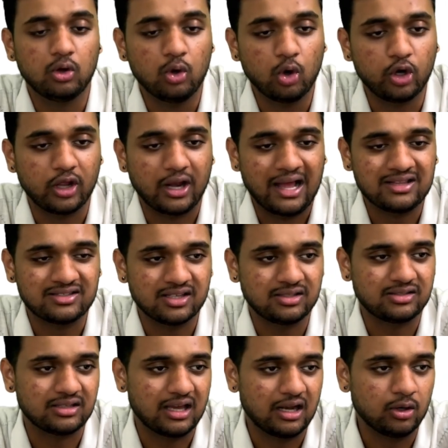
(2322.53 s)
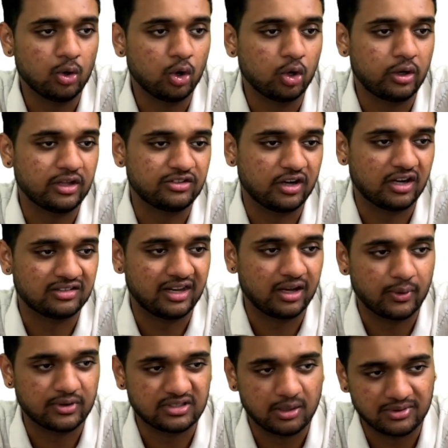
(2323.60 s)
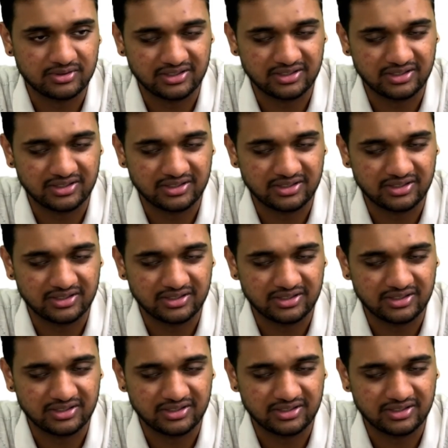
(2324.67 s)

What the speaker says: Go to your answers and go to test and understanding question number